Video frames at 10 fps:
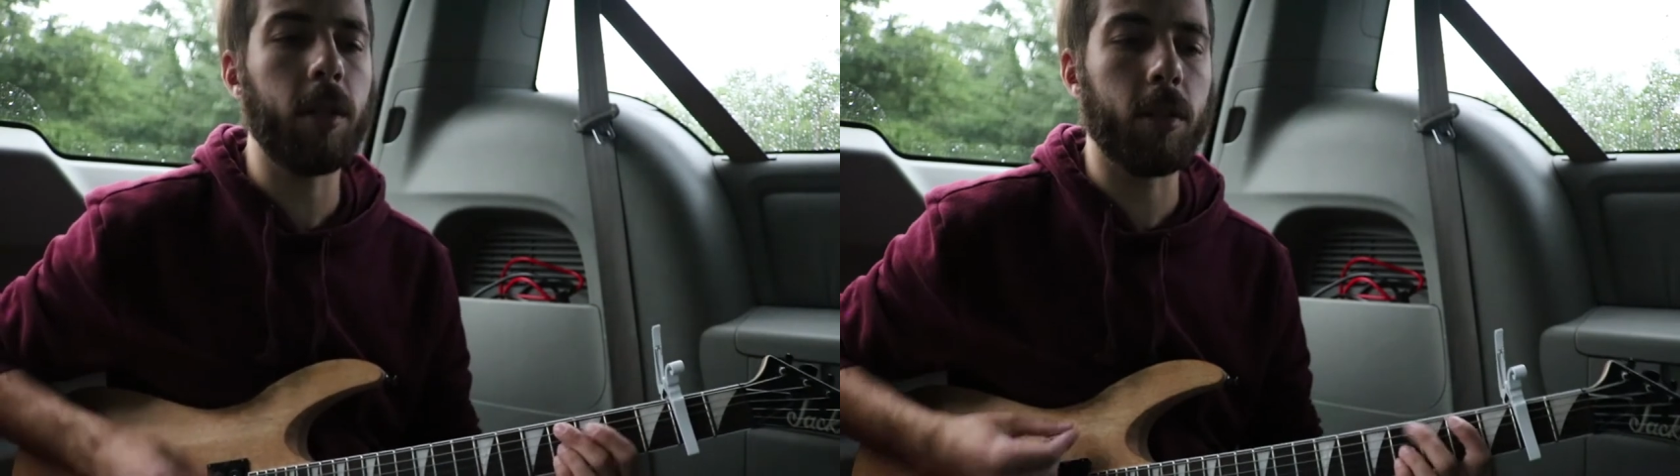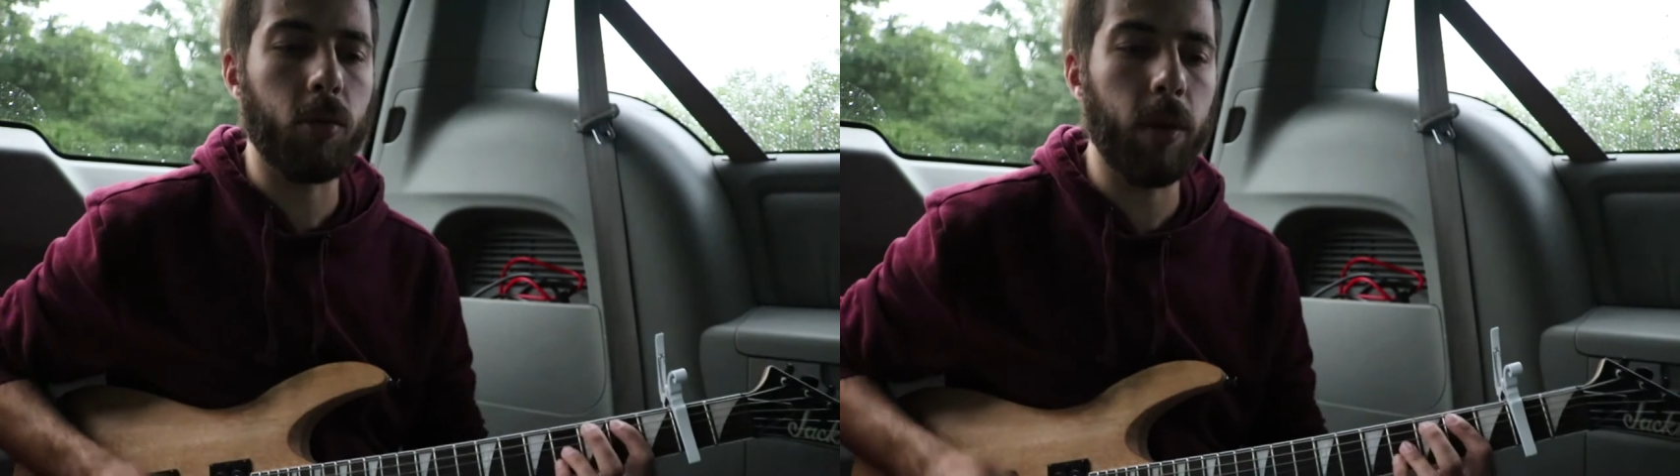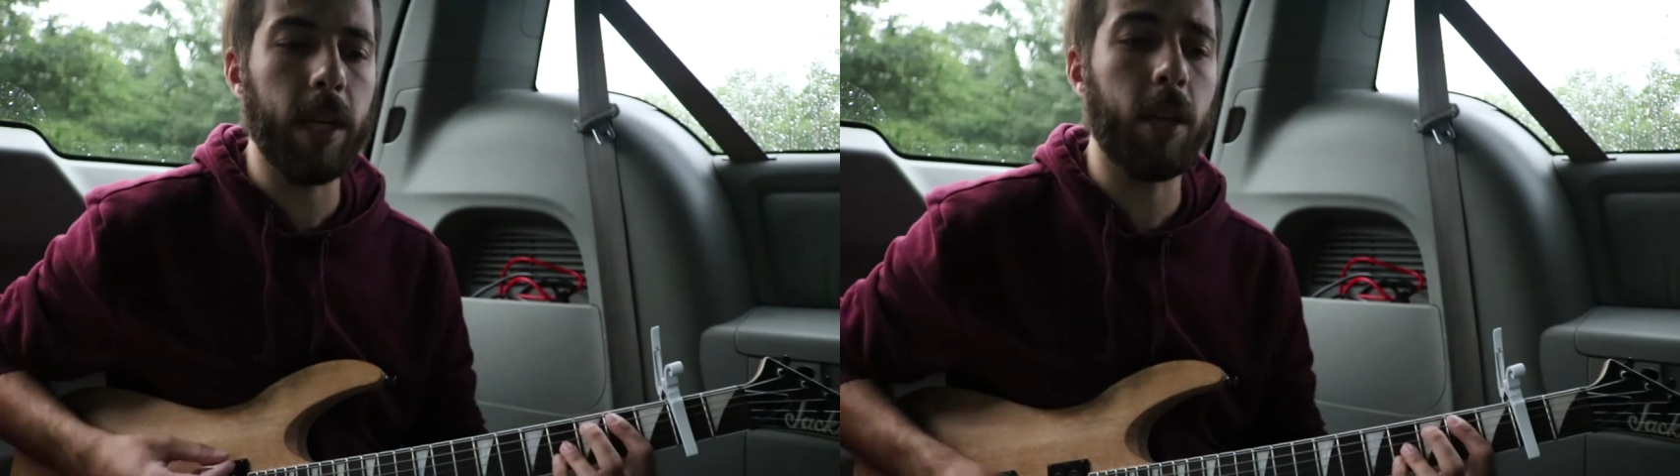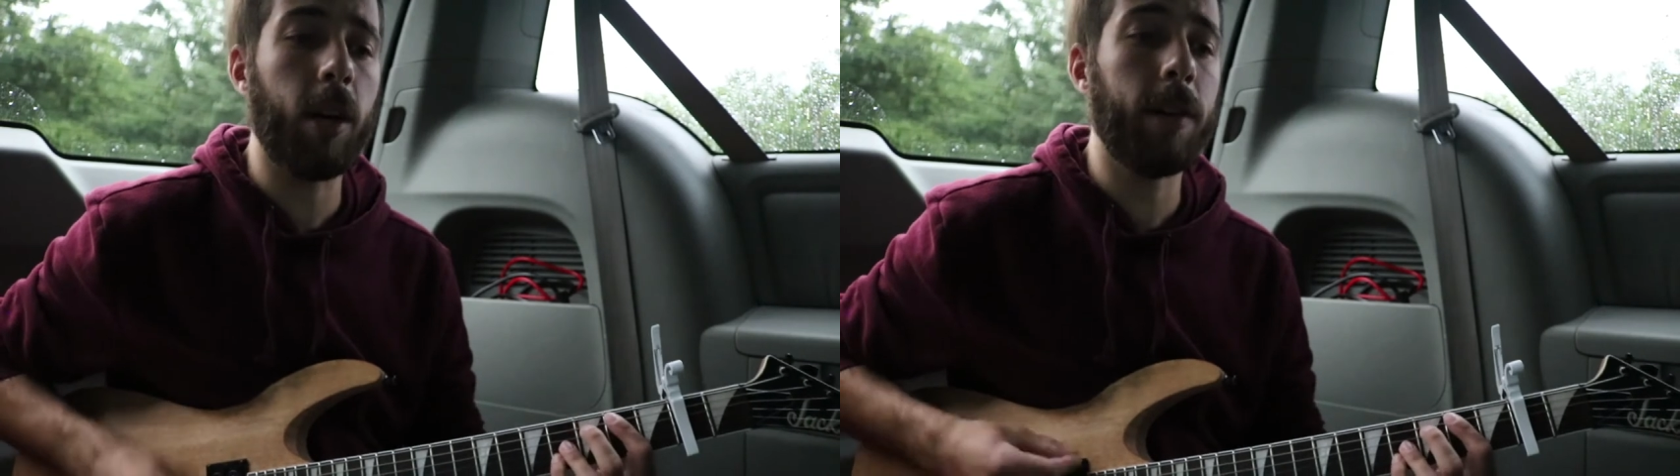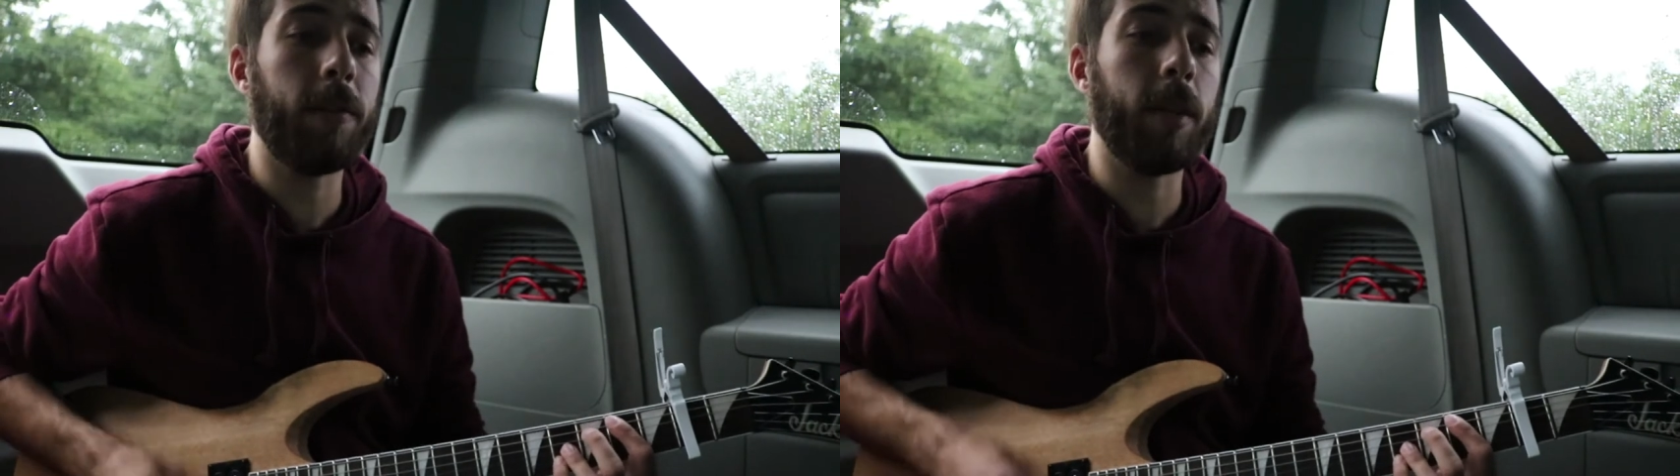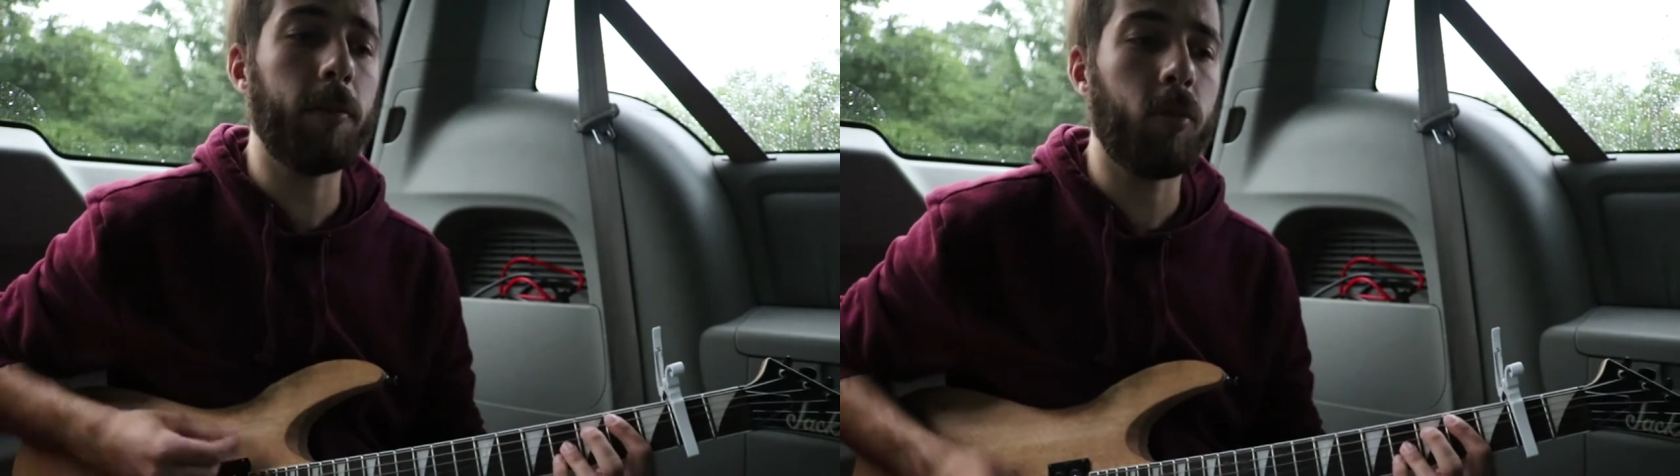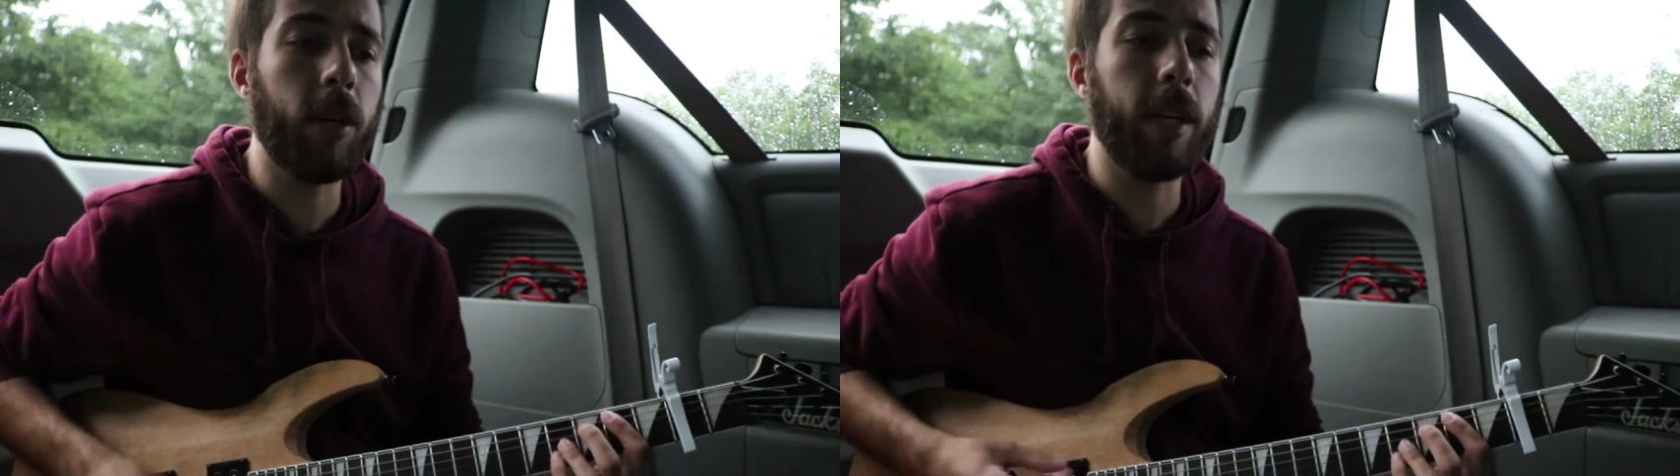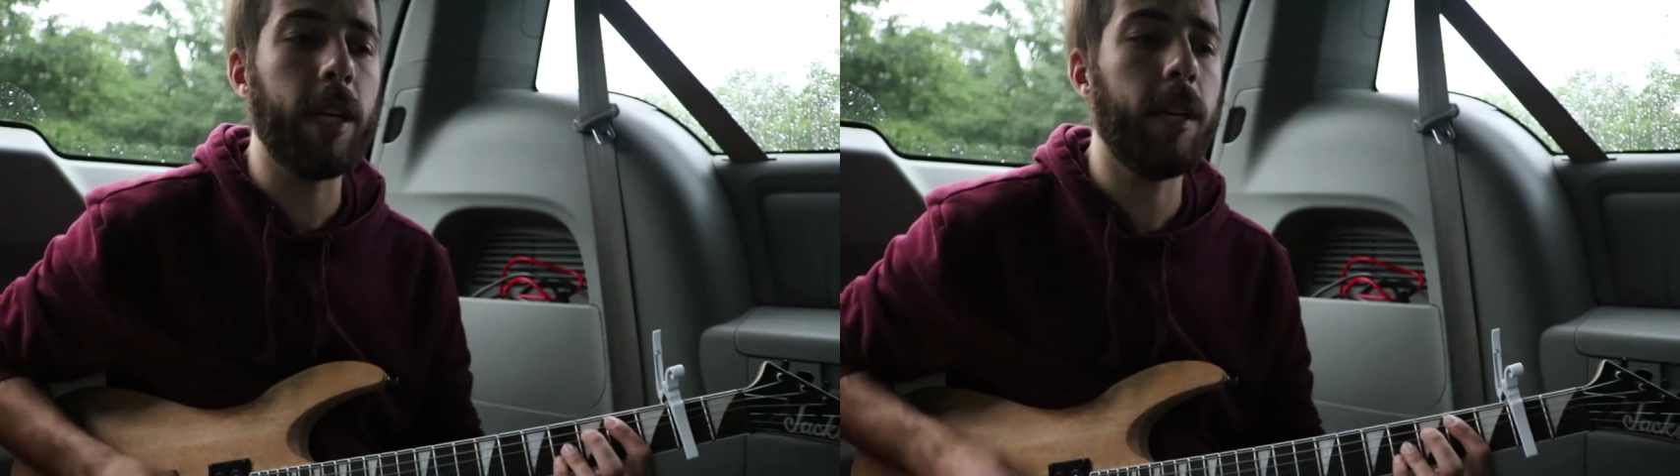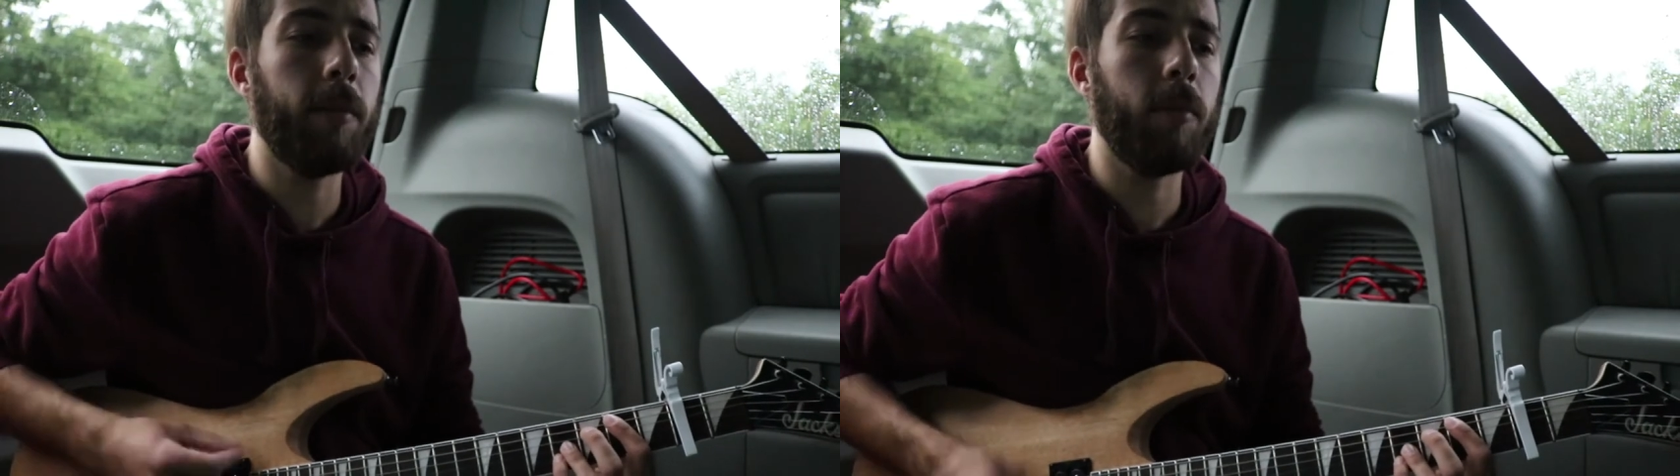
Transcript: and quite awfully pretty,